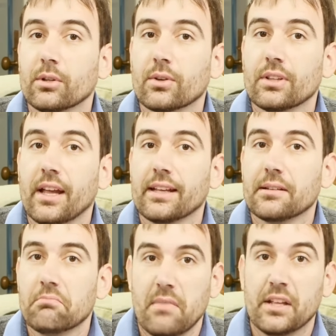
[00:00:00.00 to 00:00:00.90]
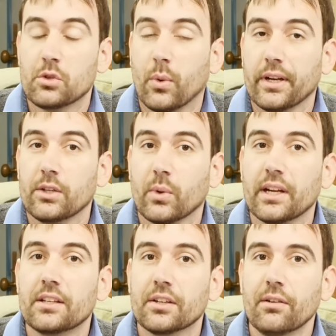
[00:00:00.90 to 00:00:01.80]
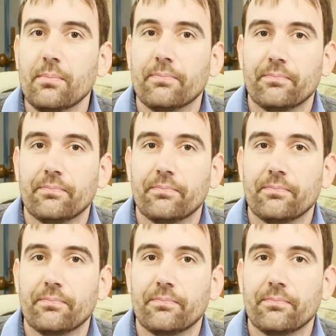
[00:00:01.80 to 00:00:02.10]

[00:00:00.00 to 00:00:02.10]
look like in 2022?